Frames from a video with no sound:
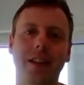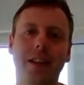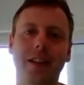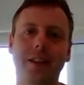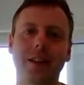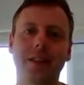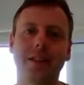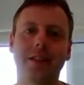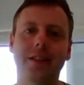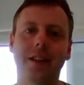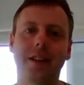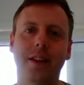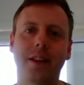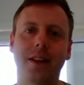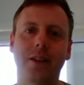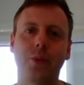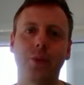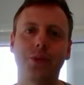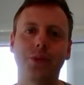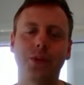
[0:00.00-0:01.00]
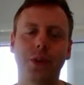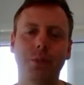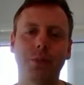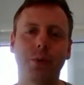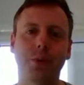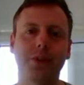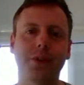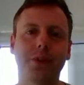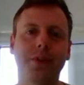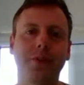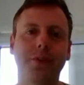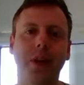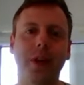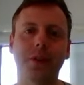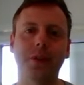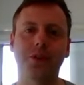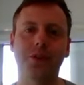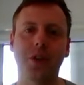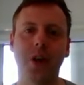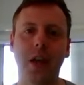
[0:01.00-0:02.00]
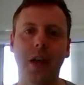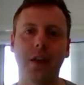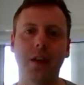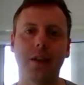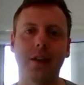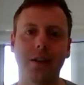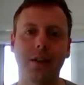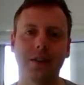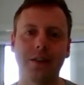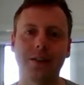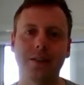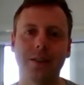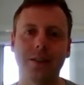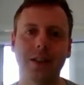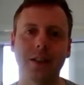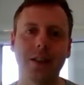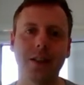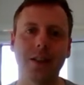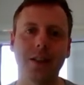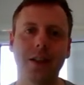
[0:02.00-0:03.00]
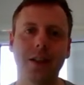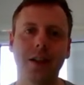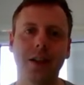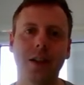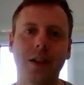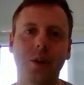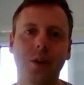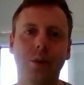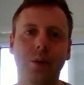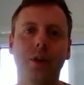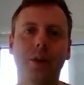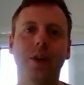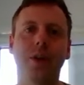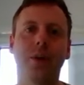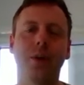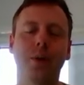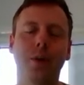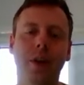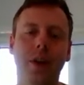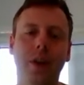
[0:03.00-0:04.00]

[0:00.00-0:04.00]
it also puts an effects chain on the audio